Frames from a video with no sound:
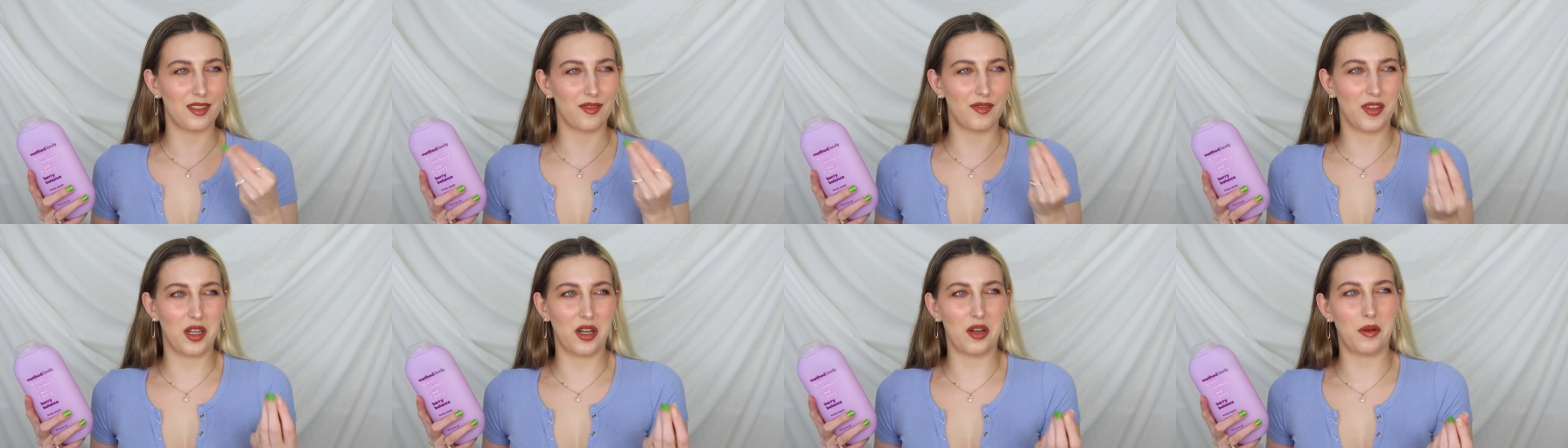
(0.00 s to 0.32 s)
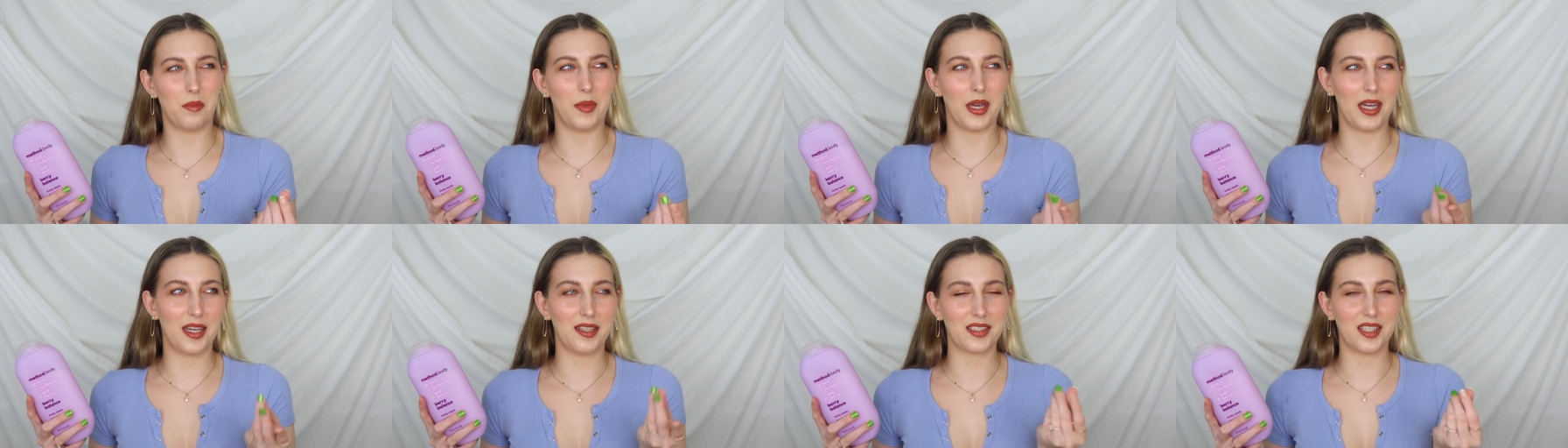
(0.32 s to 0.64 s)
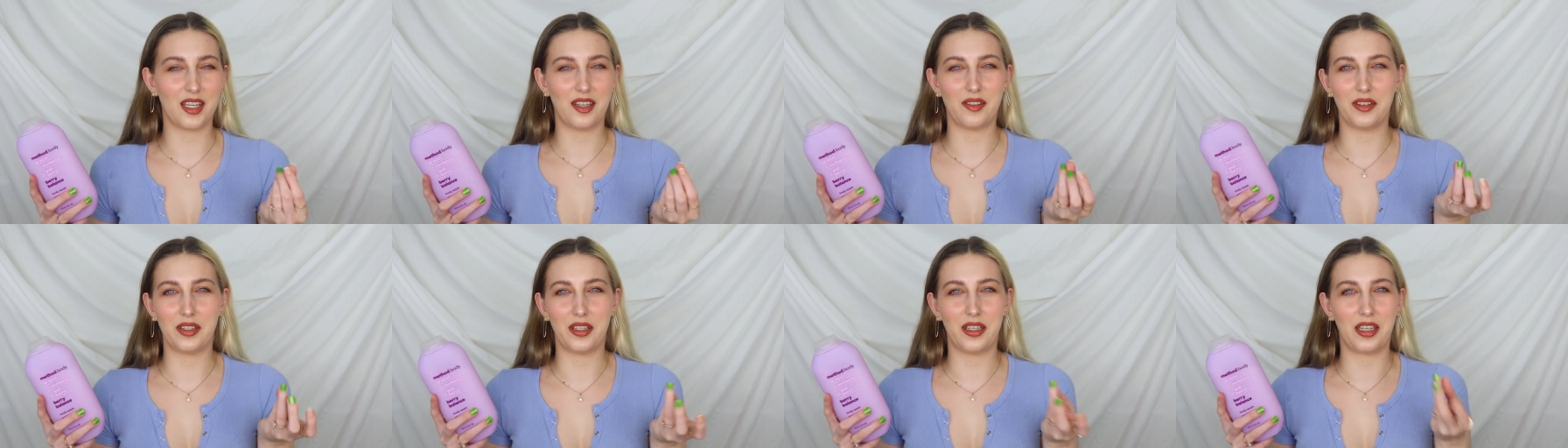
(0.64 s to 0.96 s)
If they all mix,
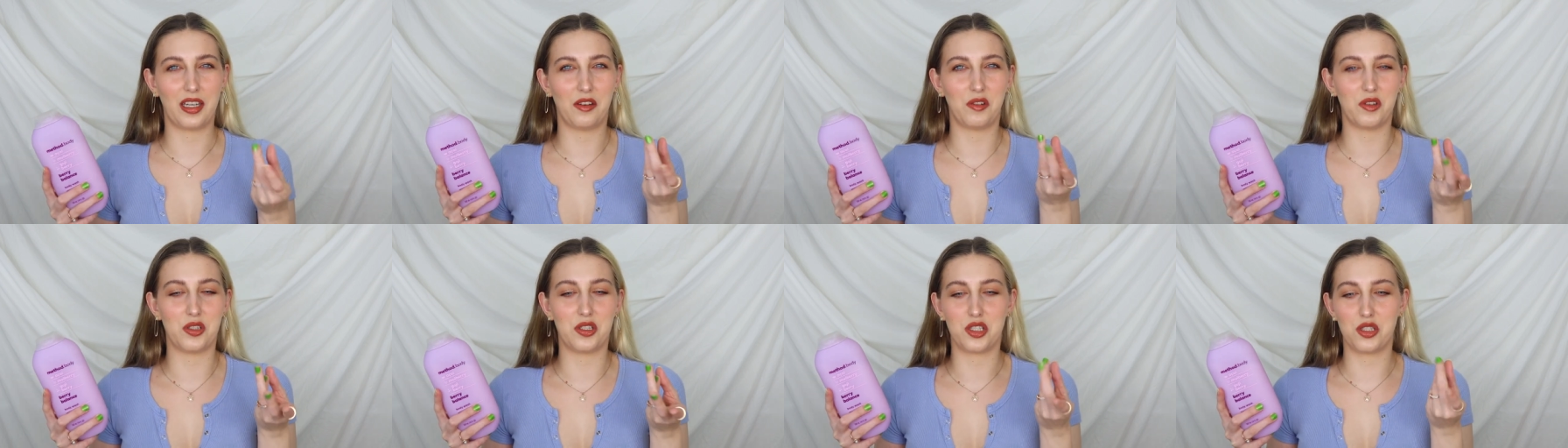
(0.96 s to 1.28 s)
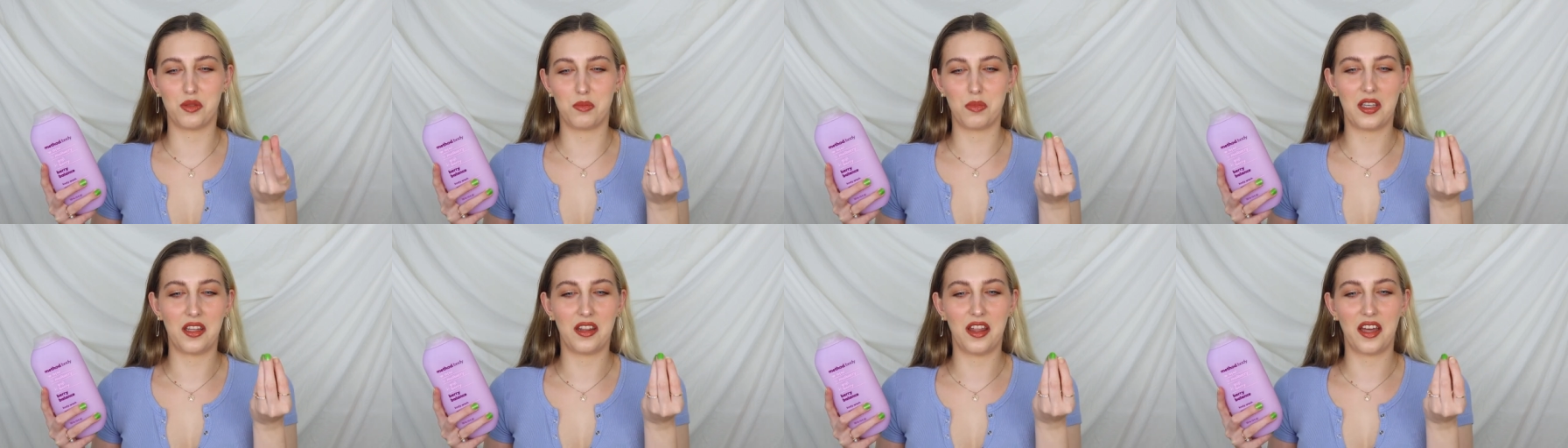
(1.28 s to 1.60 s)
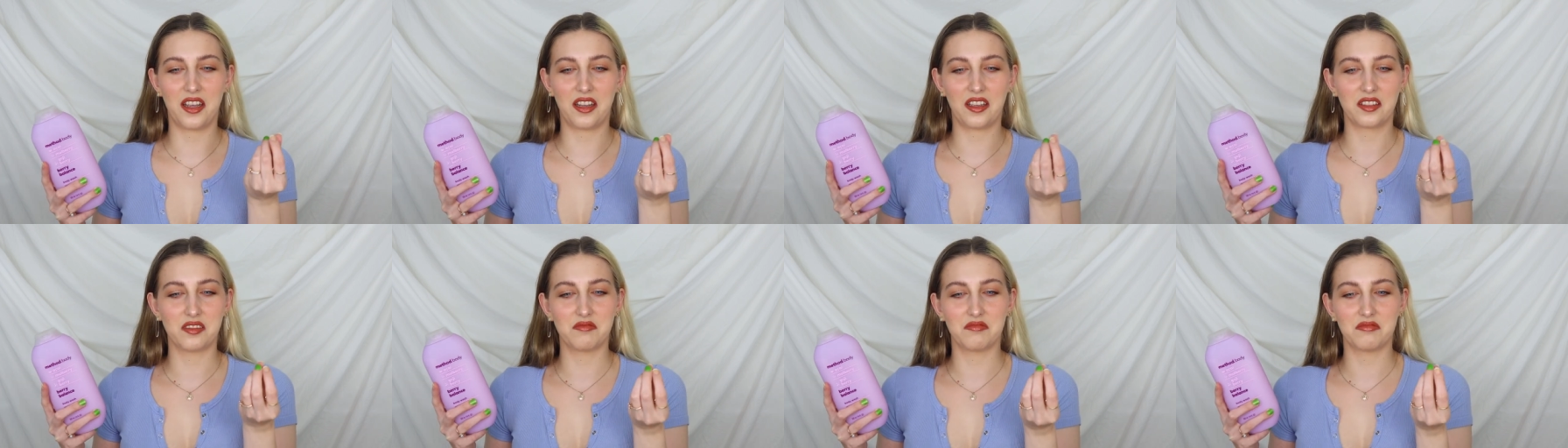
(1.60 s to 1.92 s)
I feel like it would just be
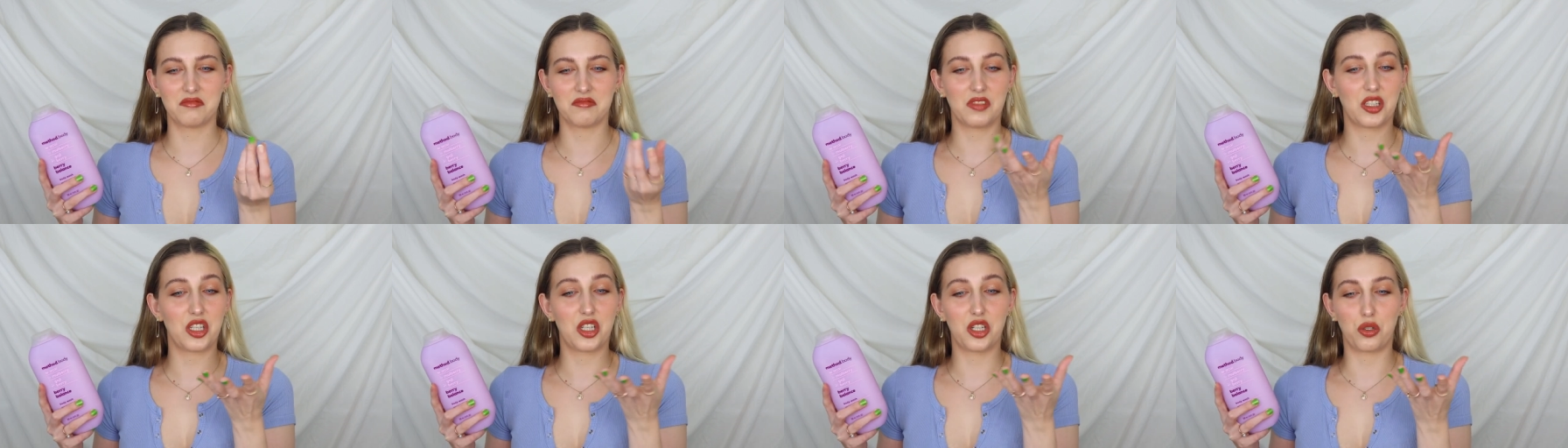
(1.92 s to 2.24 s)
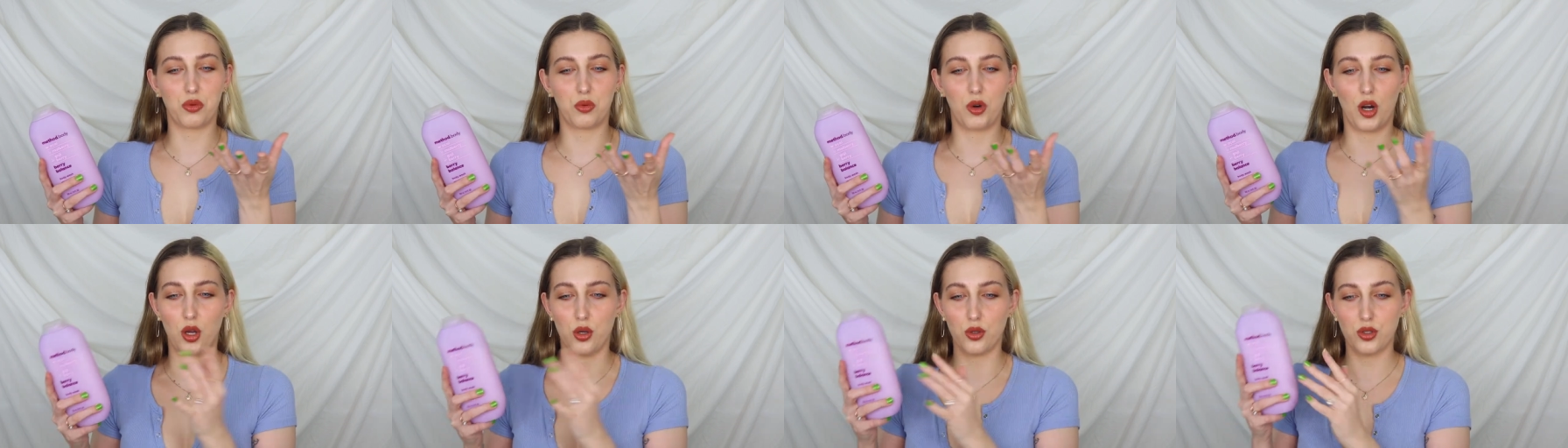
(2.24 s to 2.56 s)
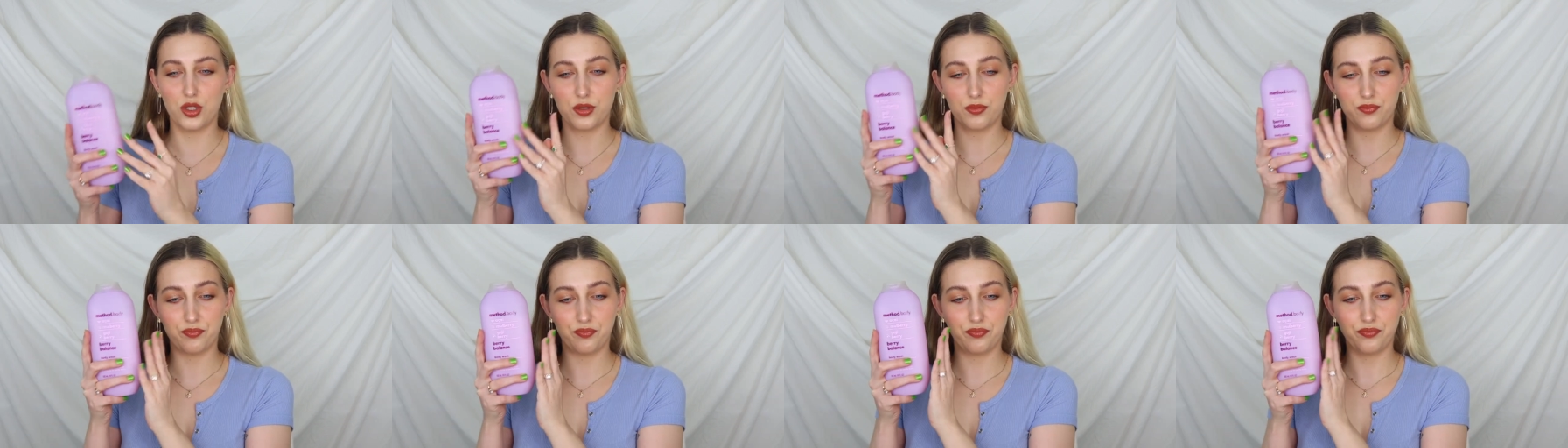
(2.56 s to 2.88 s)
like
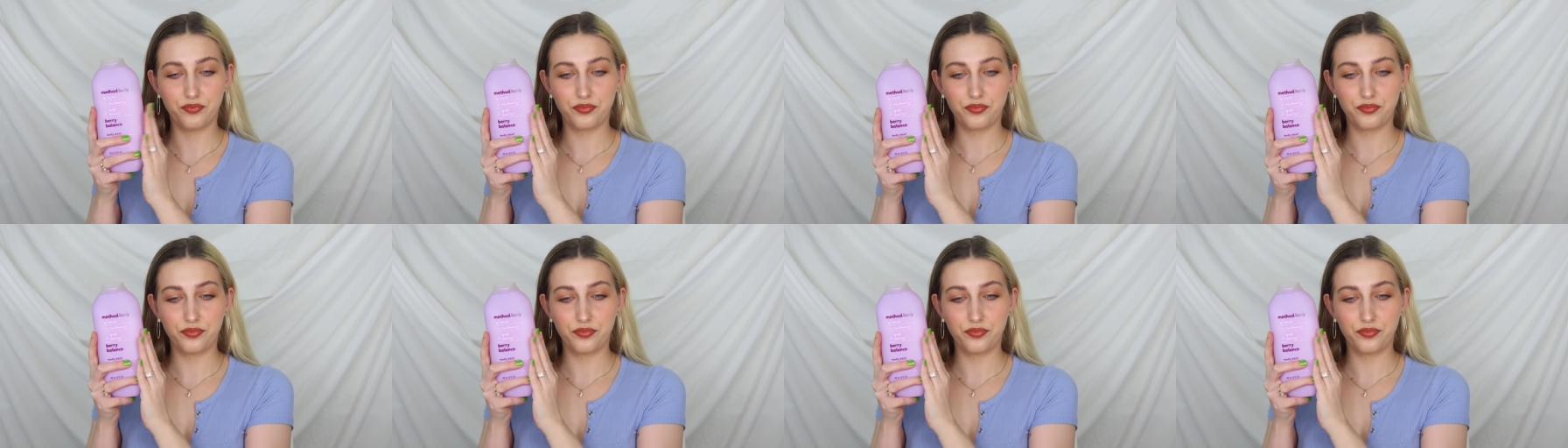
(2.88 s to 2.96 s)
gross.